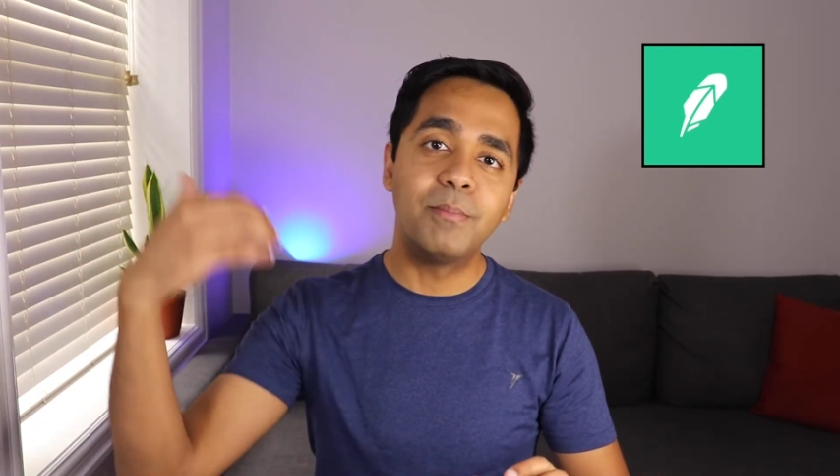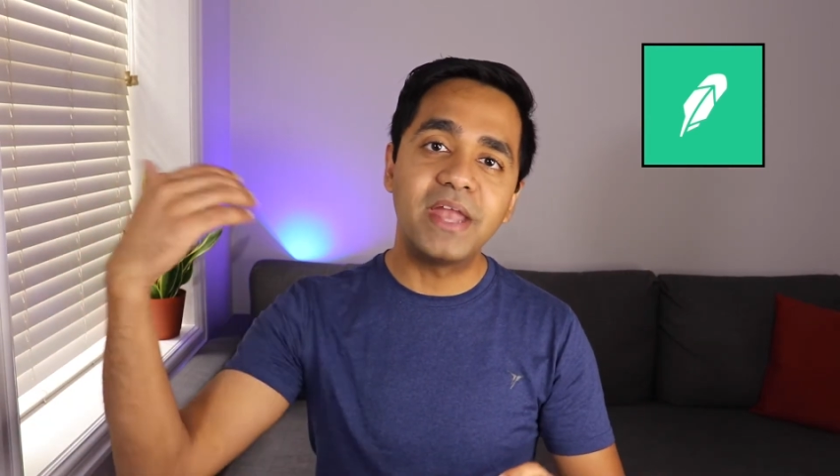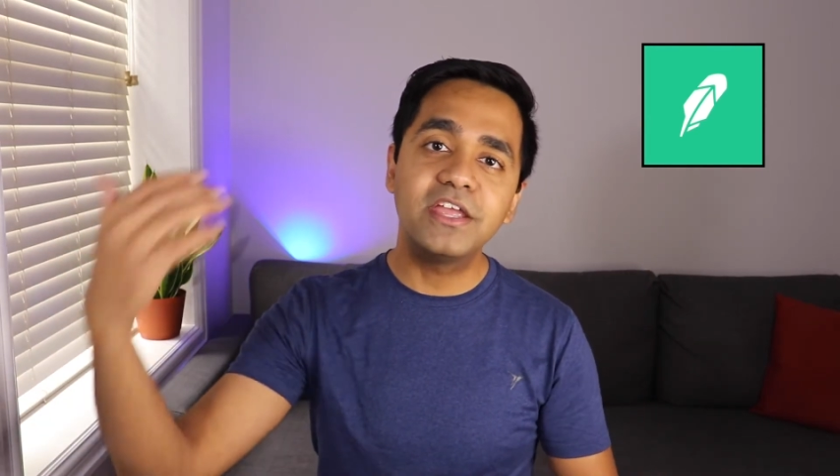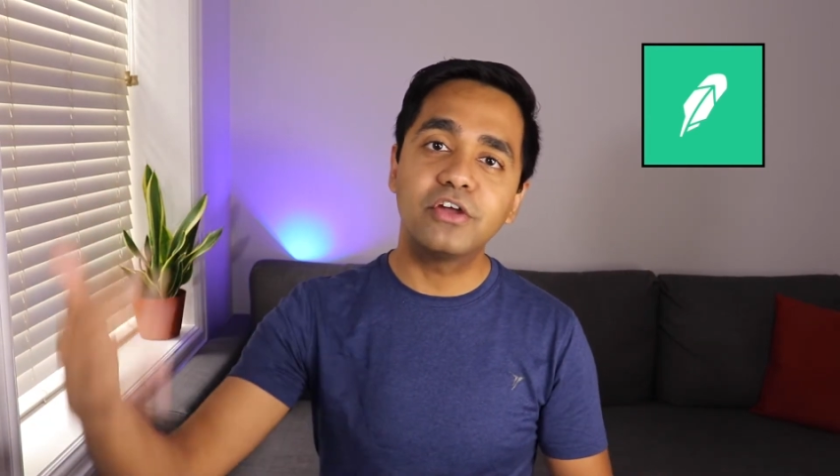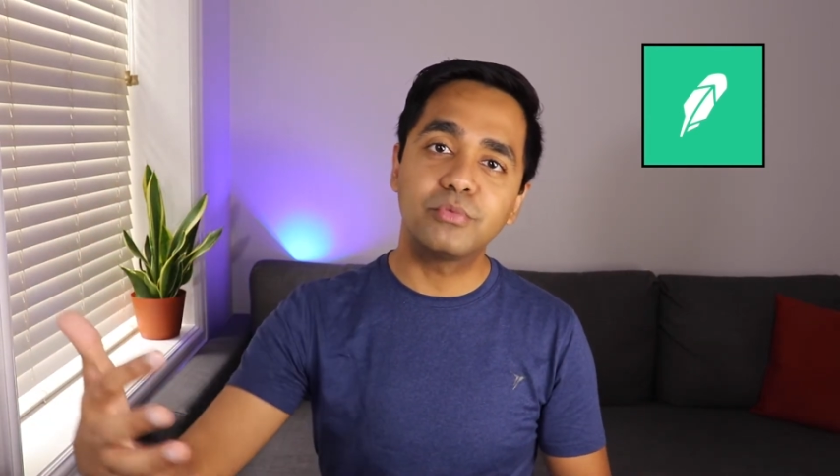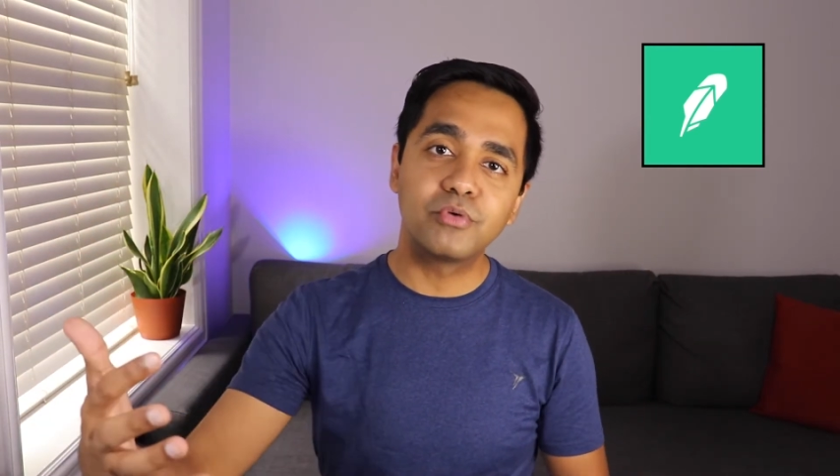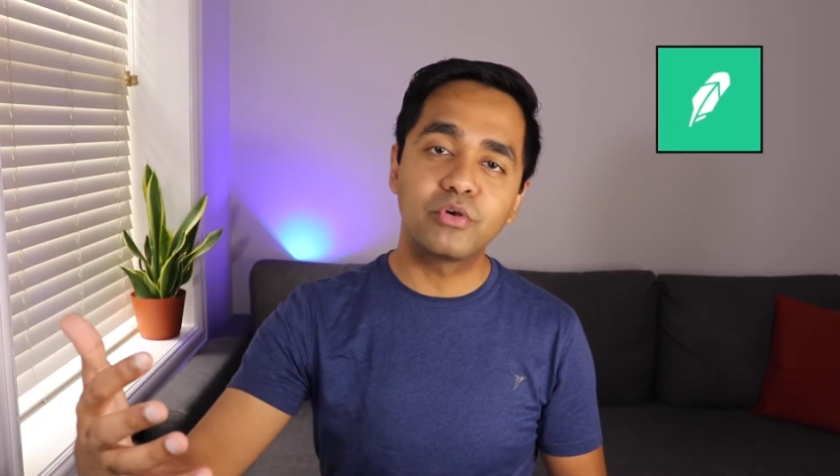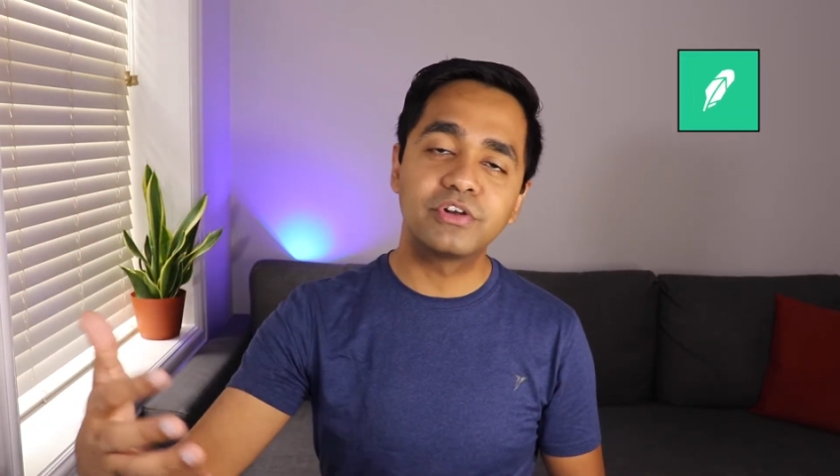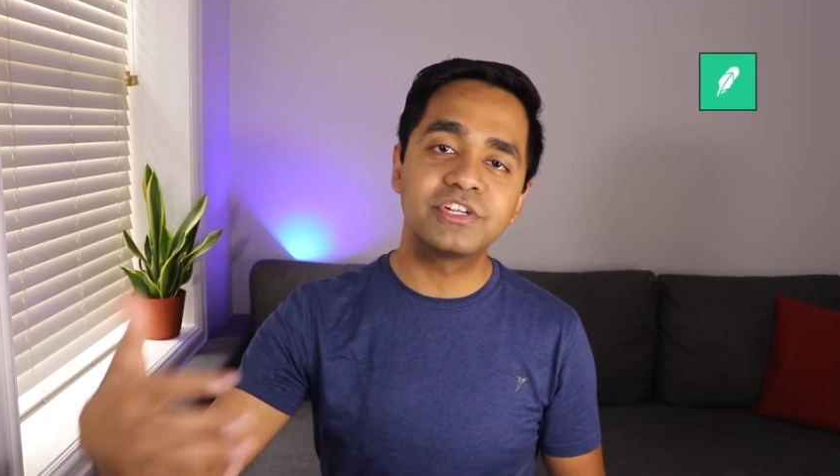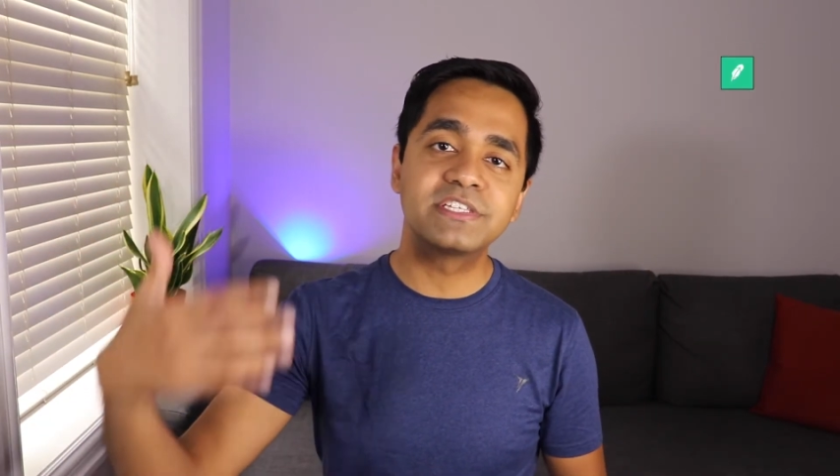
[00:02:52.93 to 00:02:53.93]
many other
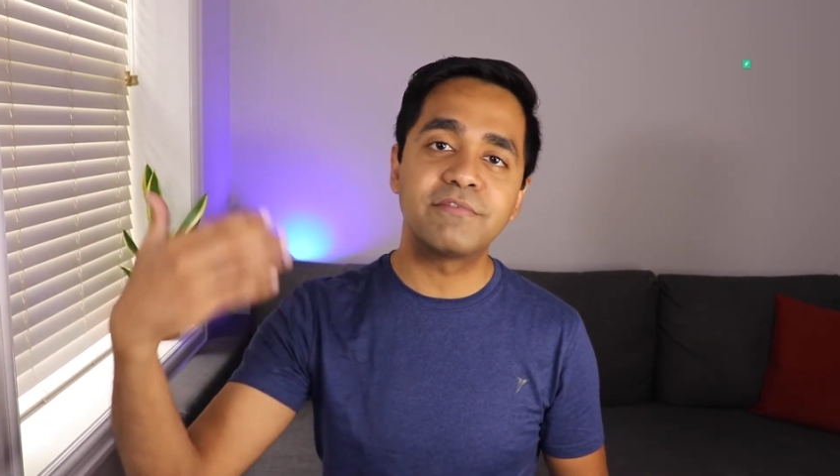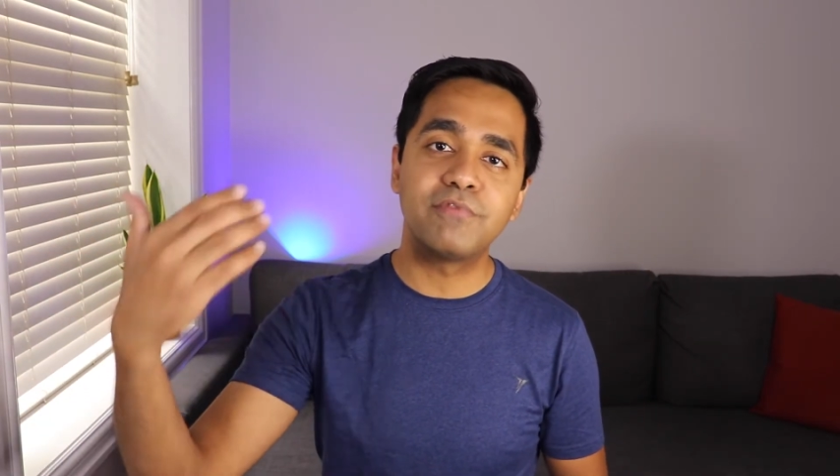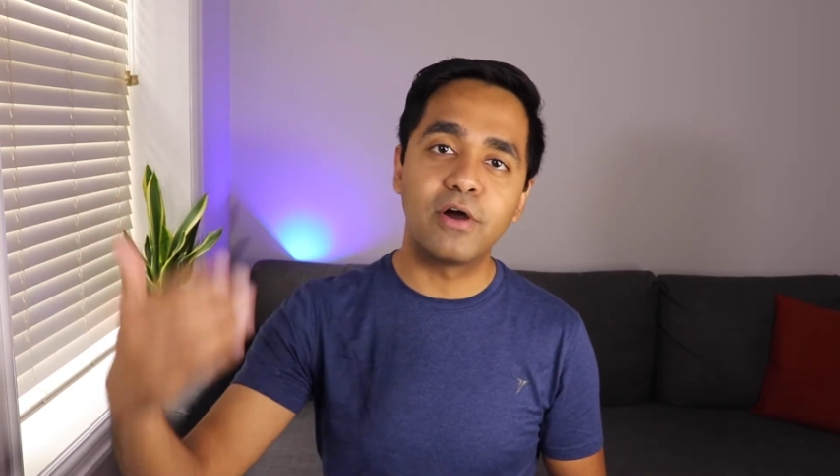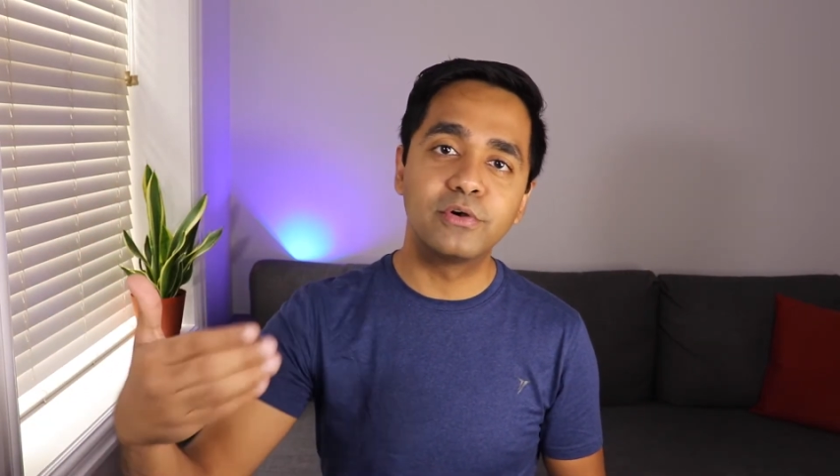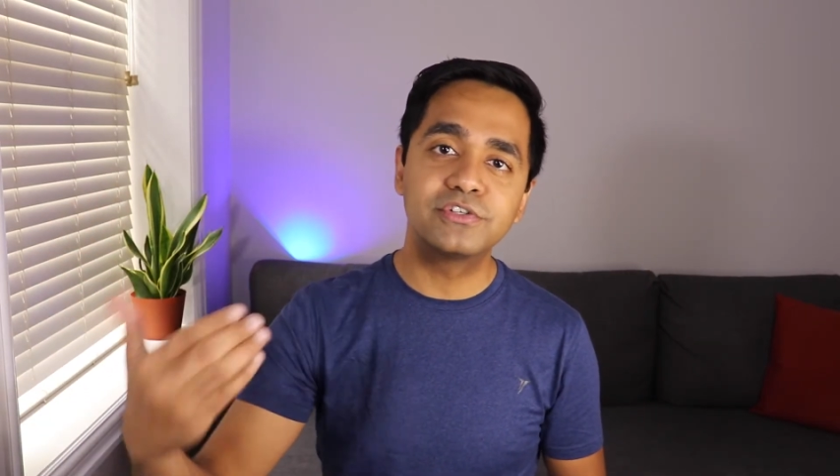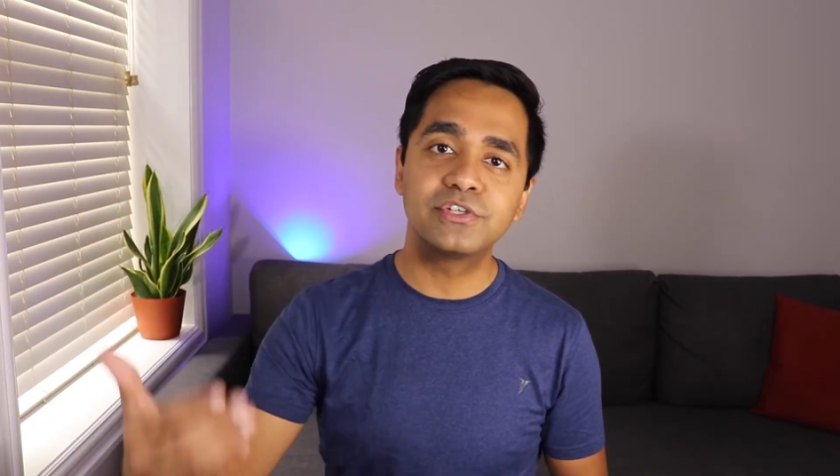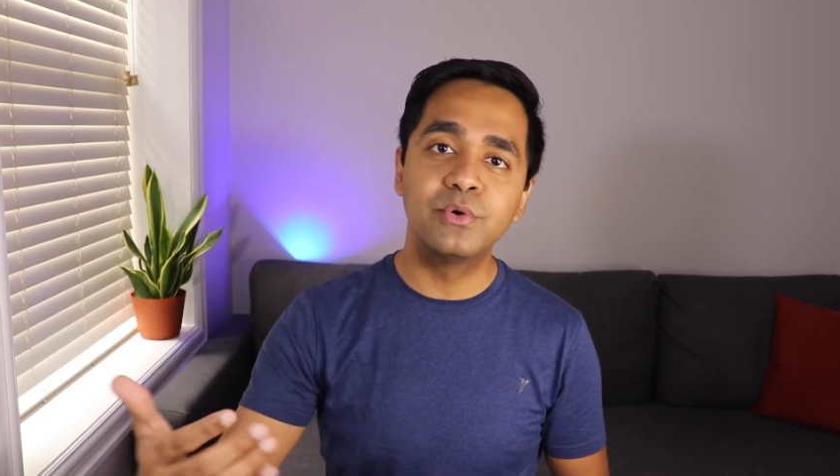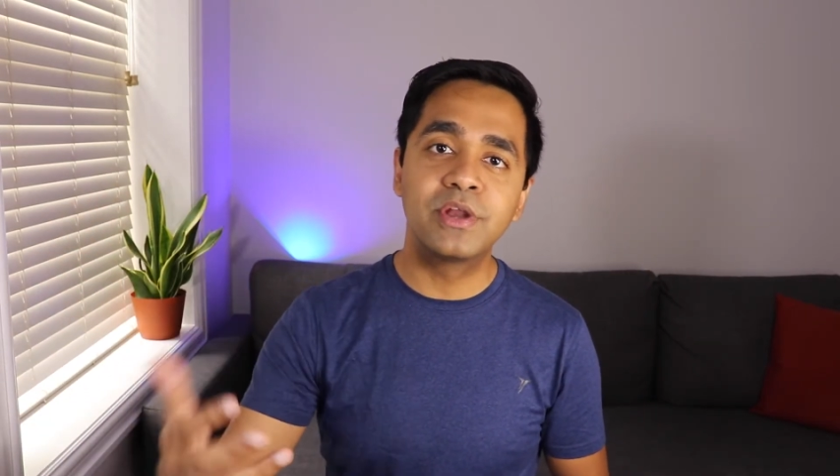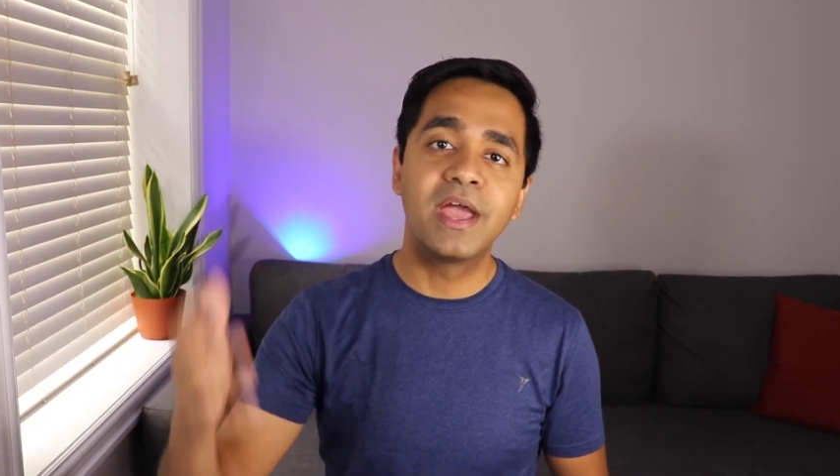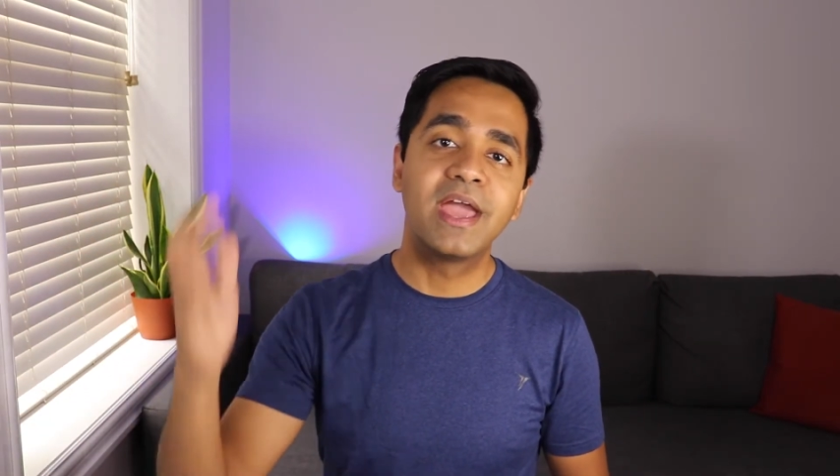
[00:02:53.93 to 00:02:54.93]
brokerages have followed suit